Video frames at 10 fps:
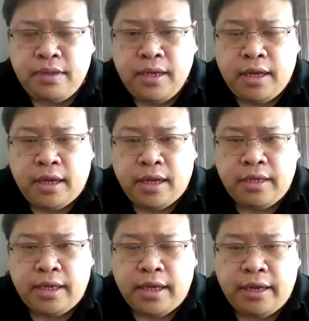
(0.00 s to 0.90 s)

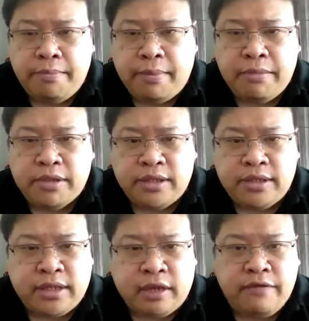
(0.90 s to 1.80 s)
the members
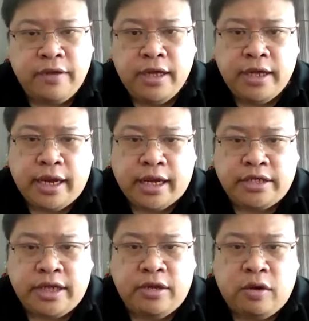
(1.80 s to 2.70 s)
itself can
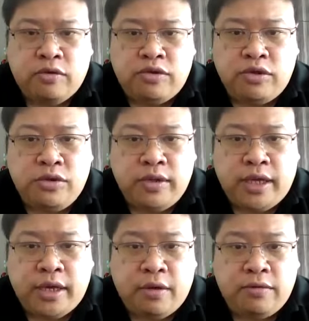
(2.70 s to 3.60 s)
actually go through the